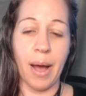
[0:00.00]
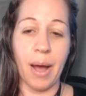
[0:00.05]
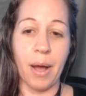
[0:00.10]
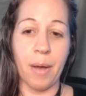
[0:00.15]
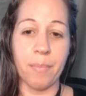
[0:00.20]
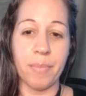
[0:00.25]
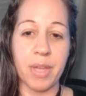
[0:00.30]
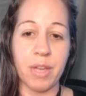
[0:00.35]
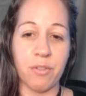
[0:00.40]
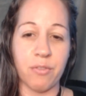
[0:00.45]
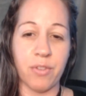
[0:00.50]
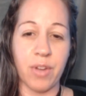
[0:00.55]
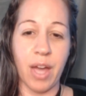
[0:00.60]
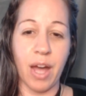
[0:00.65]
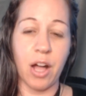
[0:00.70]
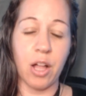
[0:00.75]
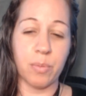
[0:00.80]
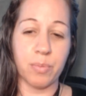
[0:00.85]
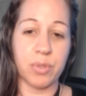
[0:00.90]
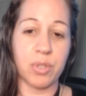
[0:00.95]
if it
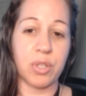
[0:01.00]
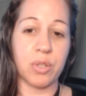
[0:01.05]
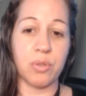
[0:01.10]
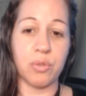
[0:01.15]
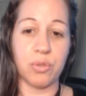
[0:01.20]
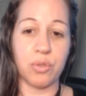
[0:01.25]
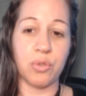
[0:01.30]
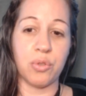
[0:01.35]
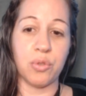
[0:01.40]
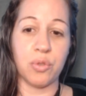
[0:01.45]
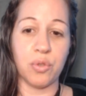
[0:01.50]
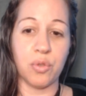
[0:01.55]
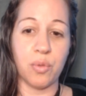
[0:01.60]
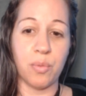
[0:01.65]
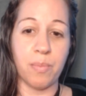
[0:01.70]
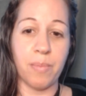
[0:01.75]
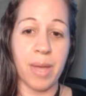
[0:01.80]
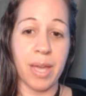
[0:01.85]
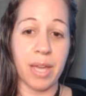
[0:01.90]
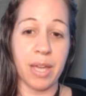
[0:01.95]
helps you to
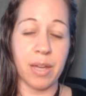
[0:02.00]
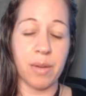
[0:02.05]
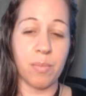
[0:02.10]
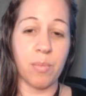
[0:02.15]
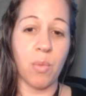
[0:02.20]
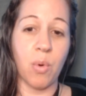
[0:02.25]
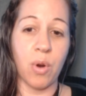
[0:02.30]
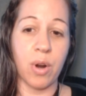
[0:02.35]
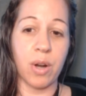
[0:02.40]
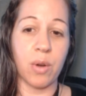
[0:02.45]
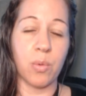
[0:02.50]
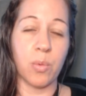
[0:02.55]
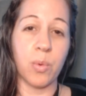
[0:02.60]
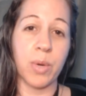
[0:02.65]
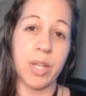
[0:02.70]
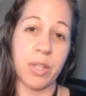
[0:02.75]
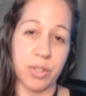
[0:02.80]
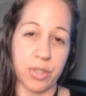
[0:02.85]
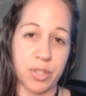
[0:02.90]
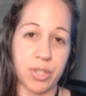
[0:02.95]
make it more
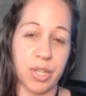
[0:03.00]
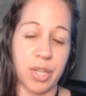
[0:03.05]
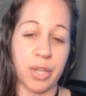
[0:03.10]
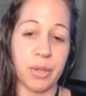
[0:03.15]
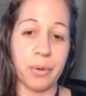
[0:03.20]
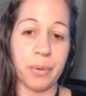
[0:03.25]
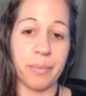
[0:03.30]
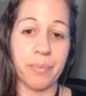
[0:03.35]
real to you.